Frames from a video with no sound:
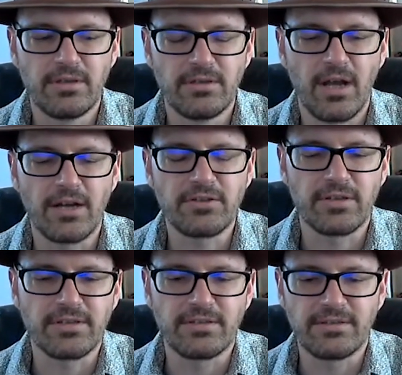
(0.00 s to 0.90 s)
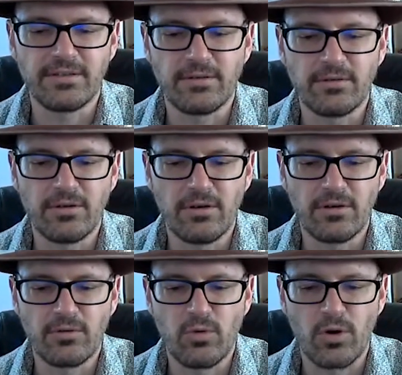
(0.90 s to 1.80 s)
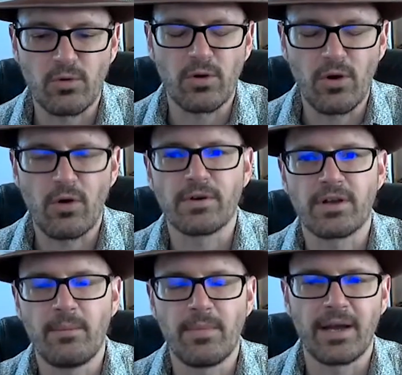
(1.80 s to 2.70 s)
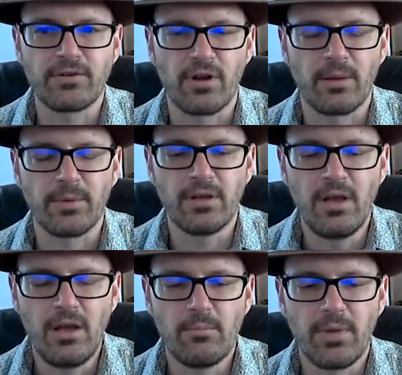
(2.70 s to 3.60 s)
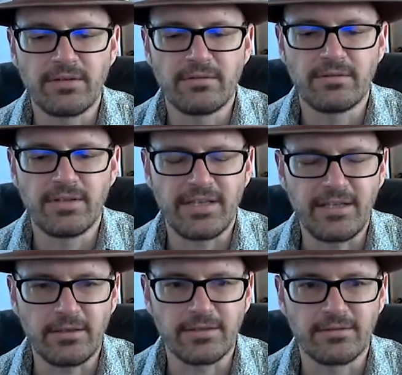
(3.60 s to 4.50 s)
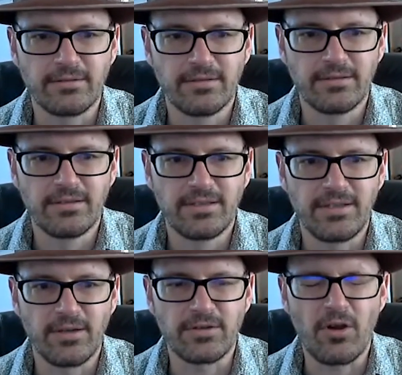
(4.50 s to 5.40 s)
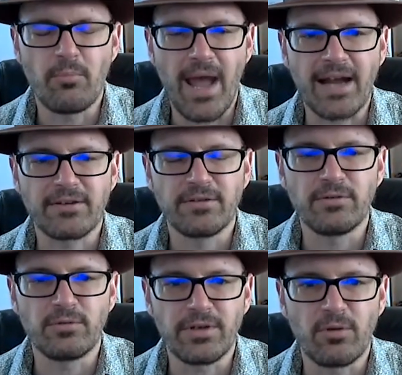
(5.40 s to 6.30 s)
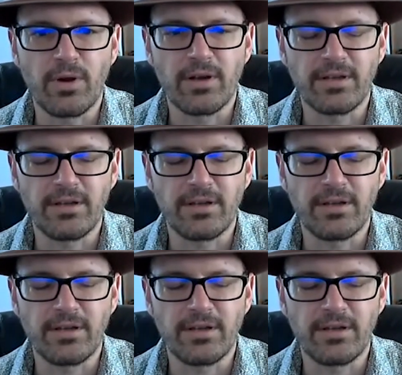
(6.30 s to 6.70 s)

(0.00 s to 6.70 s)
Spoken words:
not just, quote unquote, overcome my trauma, but to heal it, to go back to, where,